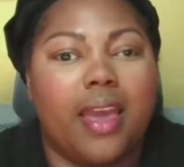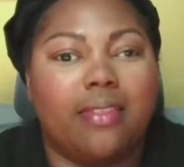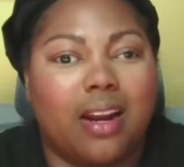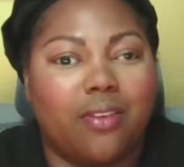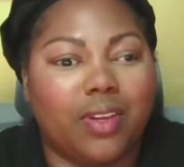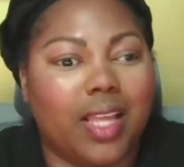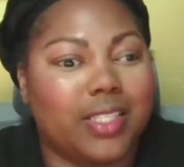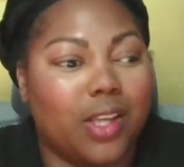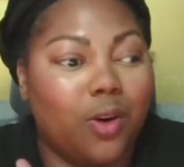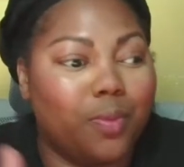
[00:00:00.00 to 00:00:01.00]
And then I
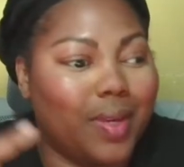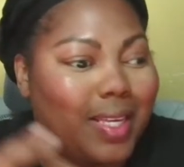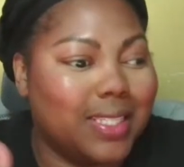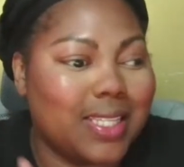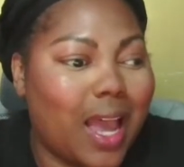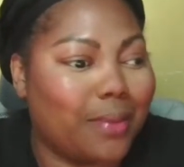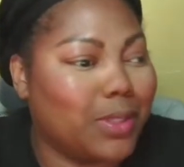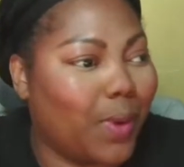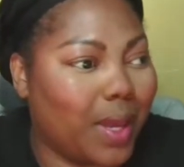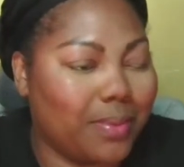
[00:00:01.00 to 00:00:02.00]
realized, it's time
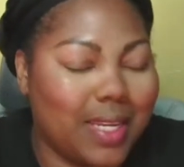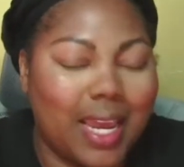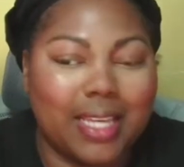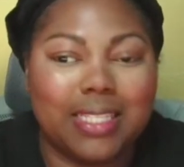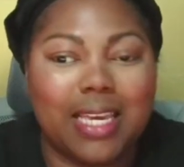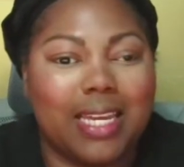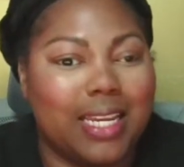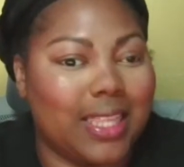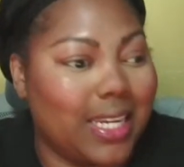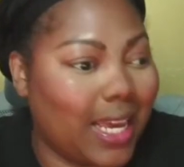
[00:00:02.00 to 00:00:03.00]
to wake up the next
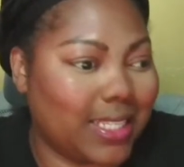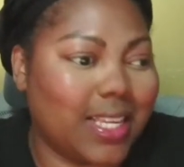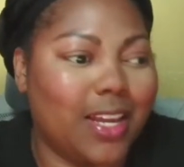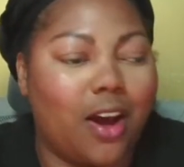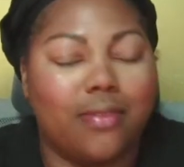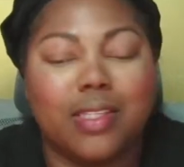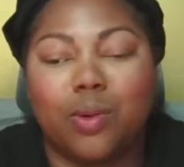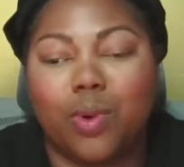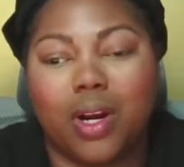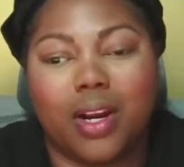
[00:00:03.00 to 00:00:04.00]
kid, get the next kid off
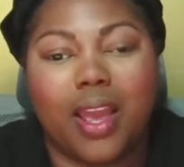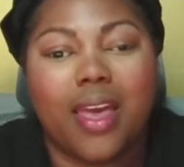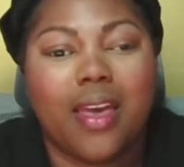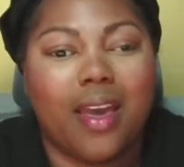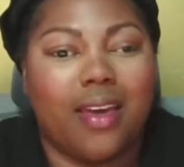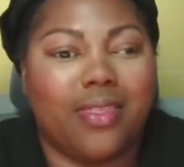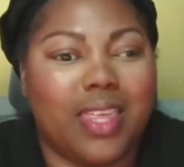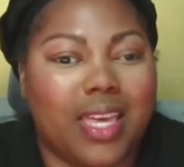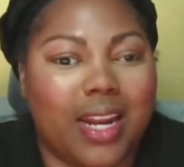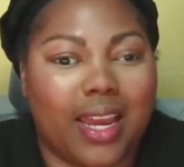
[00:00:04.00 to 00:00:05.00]
to work.
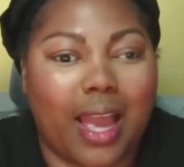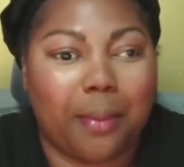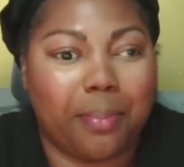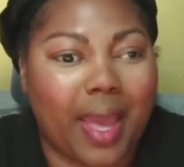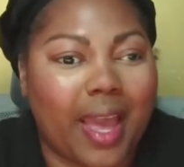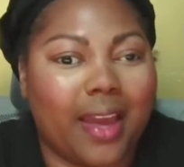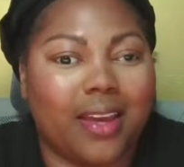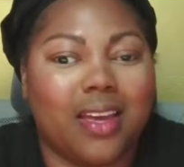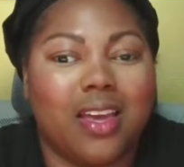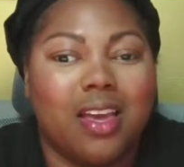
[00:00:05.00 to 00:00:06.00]
And then I got
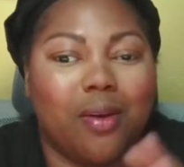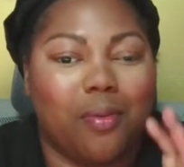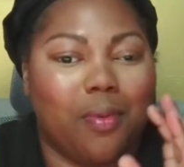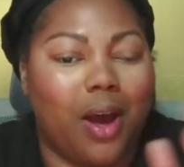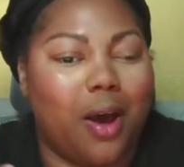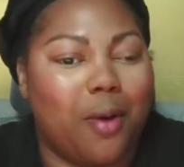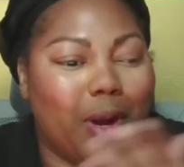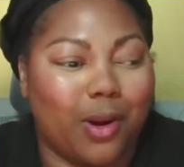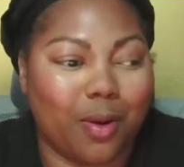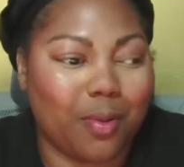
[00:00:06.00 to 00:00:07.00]
back.
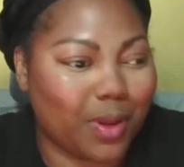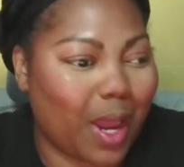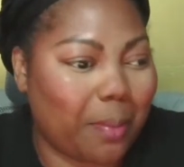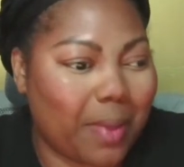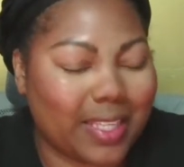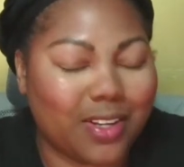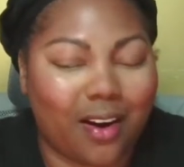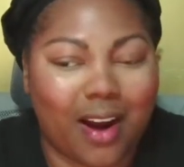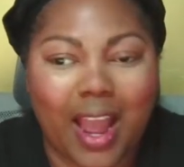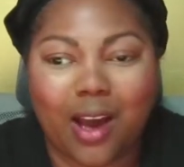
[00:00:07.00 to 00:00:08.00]
My grandmother got back to
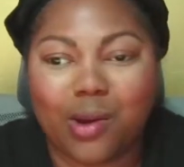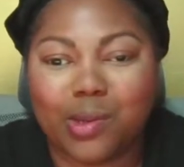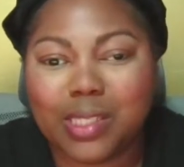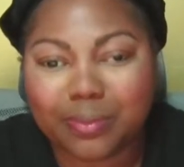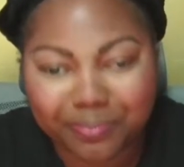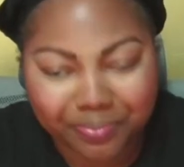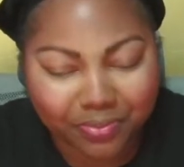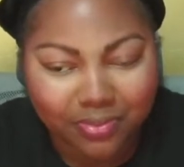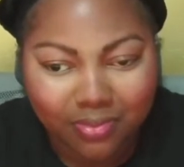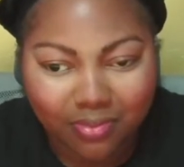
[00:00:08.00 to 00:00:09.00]
our house,
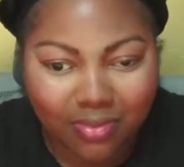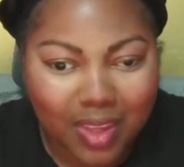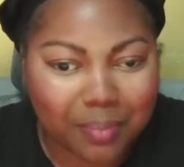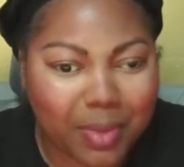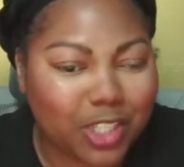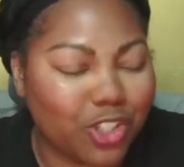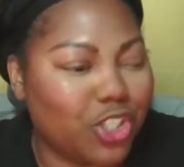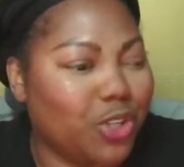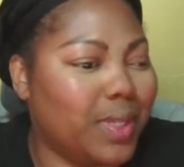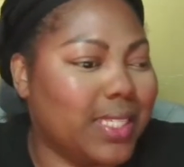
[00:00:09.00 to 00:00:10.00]
made sure
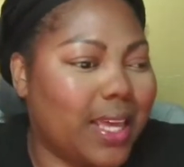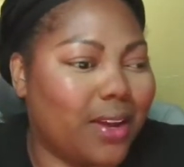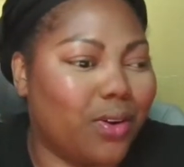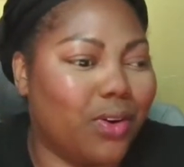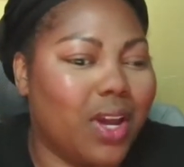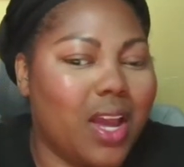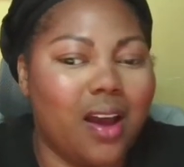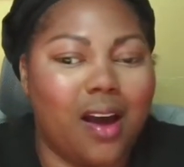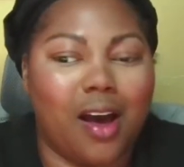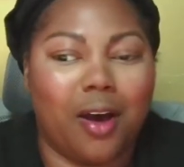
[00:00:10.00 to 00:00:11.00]
she was settled,
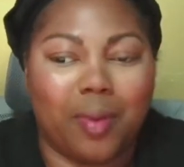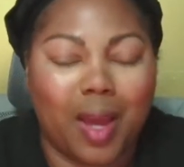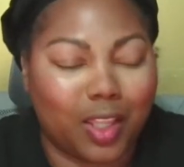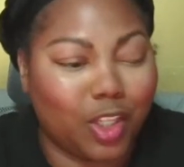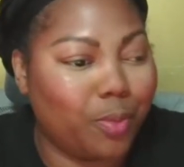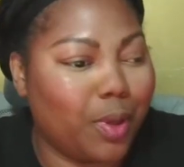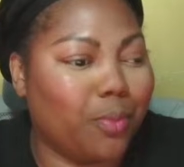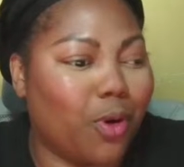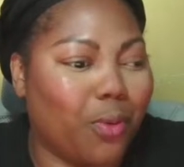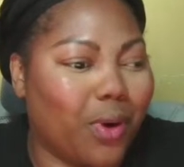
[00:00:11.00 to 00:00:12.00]
got a little
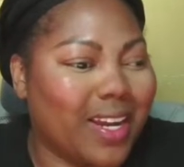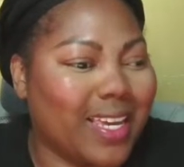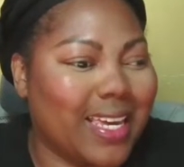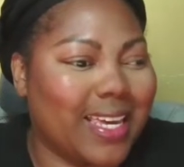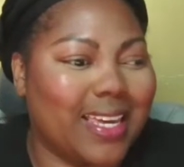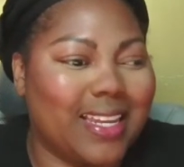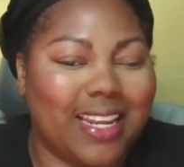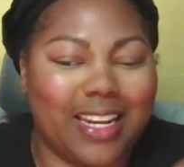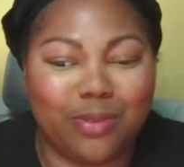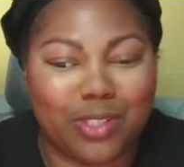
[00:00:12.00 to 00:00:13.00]
bit more work
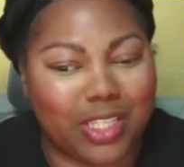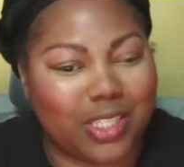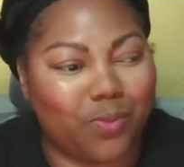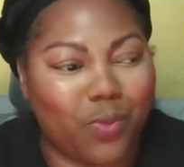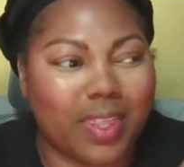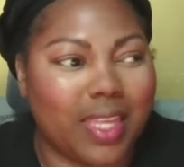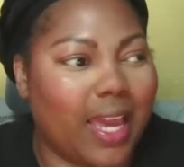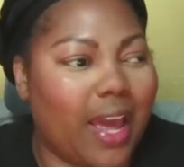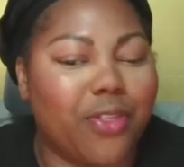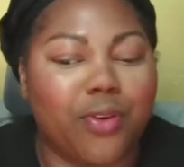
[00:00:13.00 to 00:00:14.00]
in. And it was just one
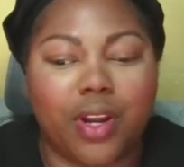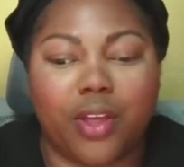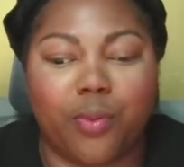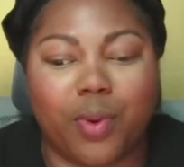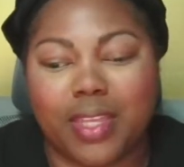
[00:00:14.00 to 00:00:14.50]
thing after another.